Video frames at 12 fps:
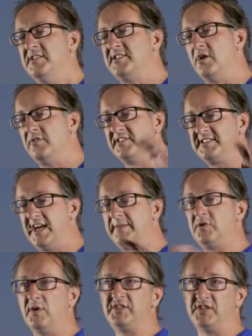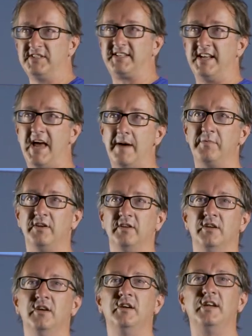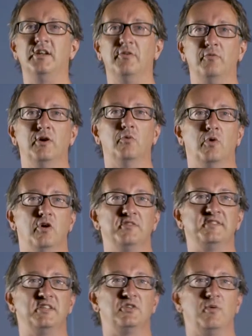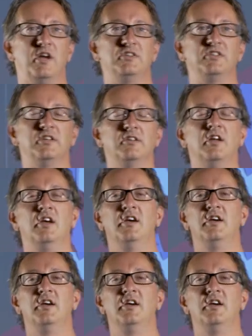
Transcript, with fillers: So the same questions can happen in a real world situation.